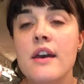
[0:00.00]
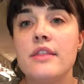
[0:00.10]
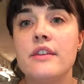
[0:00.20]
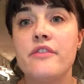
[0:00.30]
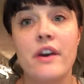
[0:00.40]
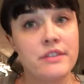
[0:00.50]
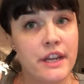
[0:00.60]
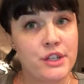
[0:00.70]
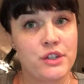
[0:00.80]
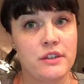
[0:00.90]
the
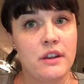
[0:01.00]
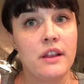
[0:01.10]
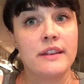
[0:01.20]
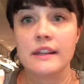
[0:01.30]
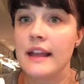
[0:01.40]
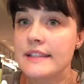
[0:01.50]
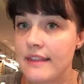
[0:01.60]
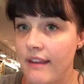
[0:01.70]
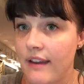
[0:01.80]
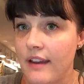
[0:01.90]
foundation a little less
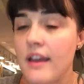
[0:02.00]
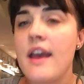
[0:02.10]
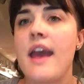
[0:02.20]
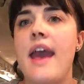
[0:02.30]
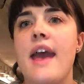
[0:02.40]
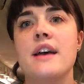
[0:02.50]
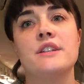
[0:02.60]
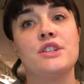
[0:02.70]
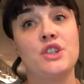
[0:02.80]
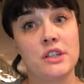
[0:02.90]
thick
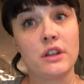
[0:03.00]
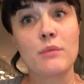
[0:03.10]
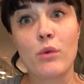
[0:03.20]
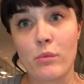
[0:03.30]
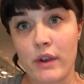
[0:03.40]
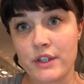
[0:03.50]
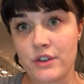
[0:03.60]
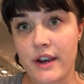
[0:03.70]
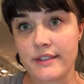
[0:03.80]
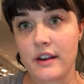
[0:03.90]
and to just look more
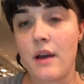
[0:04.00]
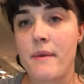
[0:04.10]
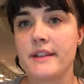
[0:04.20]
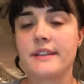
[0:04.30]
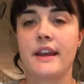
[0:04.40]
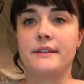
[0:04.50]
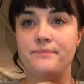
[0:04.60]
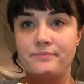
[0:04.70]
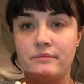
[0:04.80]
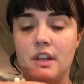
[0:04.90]
moisturizing on my skin.
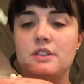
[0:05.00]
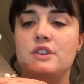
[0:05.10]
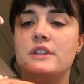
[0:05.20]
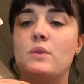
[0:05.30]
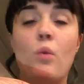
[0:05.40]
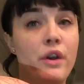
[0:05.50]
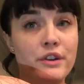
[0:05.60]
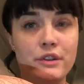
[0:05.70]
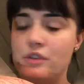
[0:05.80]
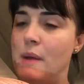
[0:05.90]
So just 1 or
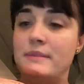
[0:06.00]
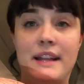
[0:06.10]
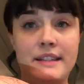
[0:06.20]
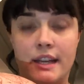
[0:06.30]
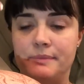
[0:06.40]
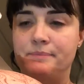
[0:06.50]
2 drops, that's it.